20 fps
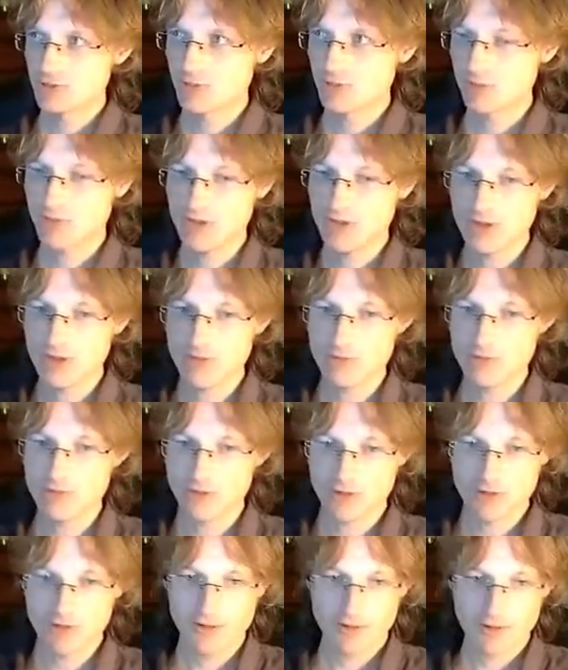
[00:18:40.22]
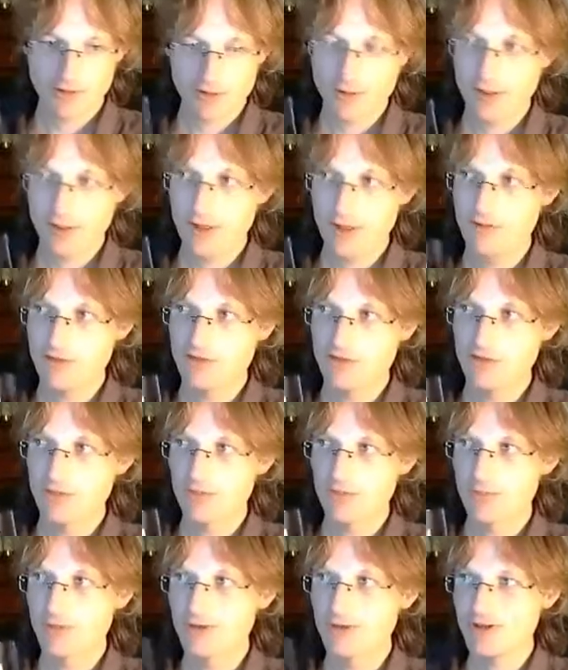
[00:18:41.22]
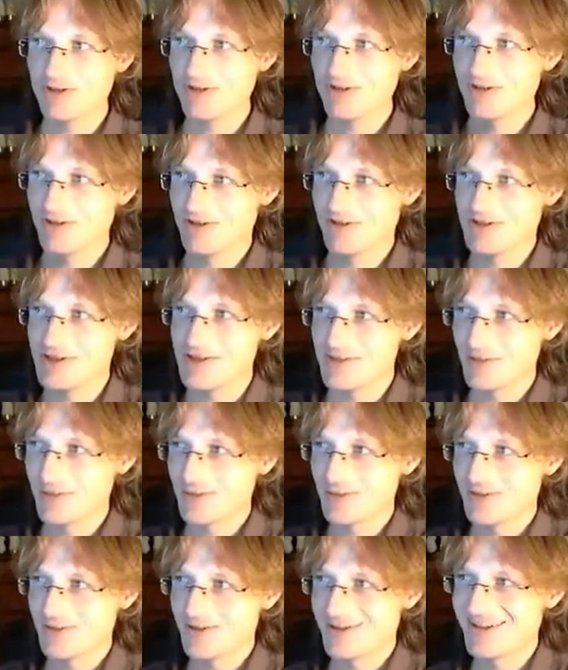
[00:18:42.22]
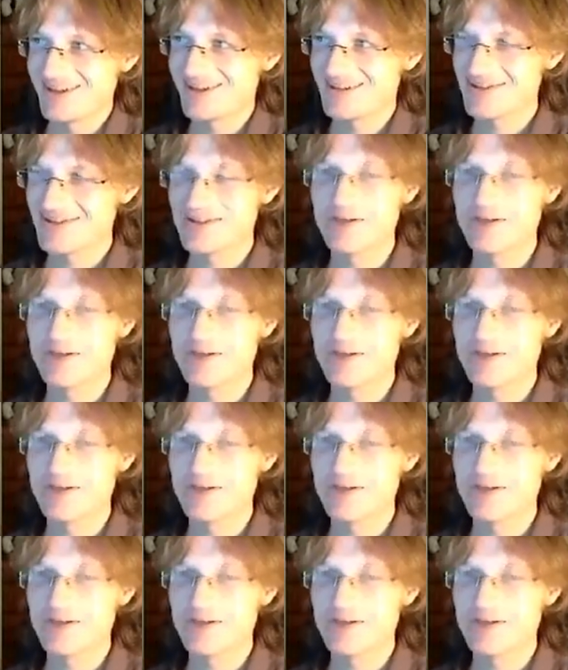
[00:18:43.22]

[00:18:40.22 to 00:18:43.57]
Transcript: something else. And it's completely legal. It's